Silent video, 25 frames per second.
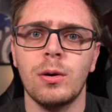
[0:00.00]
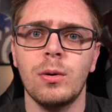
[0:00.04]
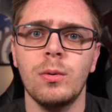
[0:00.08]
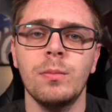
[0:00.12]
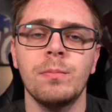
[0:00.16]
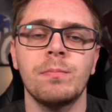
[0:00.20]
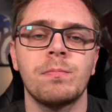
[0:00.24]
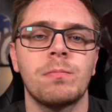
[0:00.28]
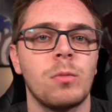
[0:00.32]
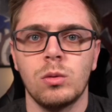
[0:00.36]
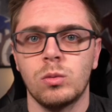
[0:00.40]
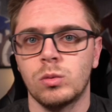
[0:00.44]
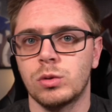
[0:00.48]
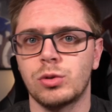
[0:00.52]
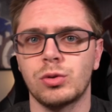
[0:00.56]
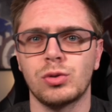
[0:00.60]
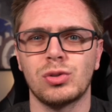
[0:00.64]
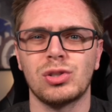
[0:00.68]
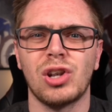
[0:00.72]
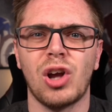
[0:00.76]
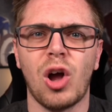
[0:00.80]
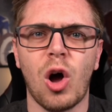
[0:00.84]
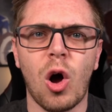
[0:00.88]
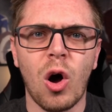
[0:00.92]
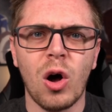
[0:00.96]
which is
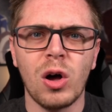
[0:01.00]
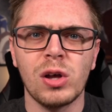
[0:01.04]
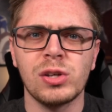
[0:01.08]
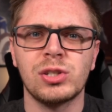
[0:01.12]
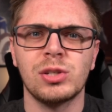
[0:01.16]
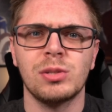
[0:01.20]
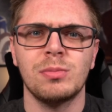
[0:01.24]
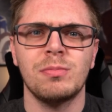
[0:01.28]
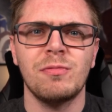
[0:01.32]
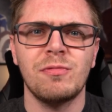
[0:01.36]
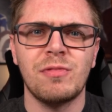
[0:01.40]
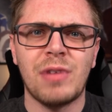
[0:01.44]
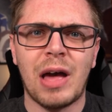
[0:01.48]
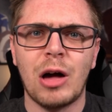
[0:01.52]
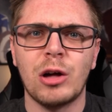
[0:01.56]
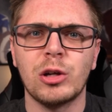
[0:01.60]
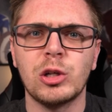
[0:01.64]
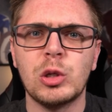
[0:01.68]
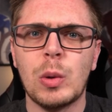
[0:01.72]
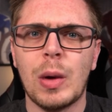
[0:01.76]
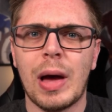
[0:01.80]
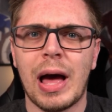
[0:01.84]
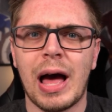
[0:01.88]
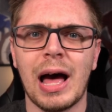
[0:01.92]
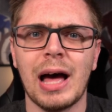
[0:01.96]
an awesome
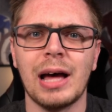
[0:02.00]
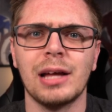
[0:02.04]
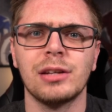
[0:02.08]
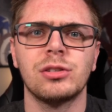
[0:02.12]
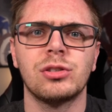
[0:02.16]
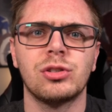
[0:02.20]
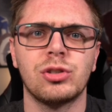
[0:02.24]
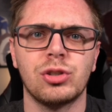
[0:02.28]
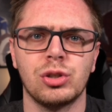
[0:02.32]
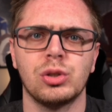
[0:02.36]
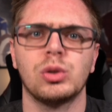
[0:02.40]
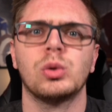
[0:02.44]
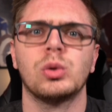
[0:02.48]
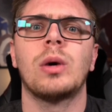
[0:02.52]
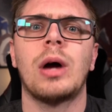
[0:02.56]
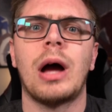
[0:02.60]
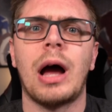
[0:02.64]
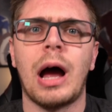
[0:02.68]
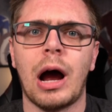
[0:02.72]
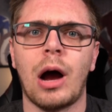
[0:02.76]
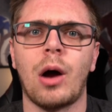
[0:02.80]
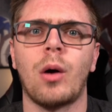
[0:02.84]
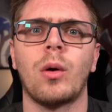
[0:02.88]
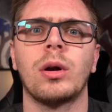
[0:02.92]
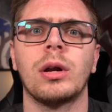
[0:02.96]
value add to
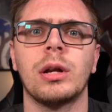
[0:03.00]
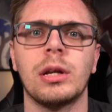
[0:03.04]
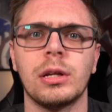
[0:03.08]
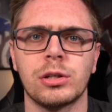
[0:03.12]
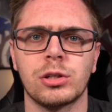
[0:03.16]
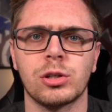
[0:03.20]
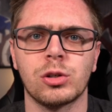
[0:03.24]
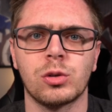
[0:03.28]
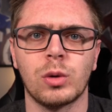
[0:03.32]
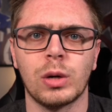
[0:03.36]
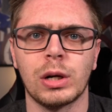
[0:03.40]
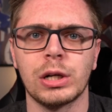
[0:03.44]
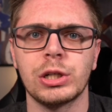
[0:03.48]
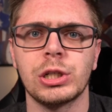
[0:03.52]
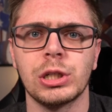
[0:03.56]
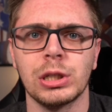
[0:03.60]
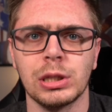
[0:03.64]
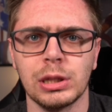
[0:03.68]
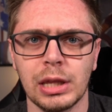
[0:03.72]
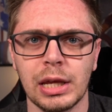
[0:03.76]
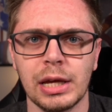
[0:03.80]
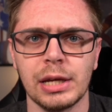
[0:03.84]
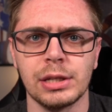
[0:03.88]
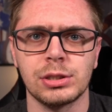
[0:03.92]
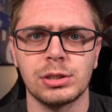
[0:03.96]
our integration
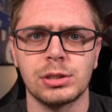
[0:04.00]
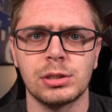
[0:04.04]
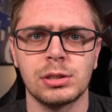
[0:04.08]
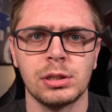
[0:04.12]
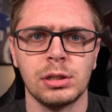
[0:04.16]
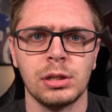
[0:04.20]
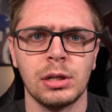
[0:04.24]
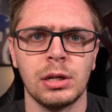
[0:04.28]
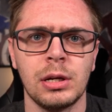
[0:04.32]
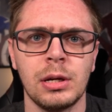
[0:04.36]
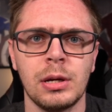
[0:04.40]
list.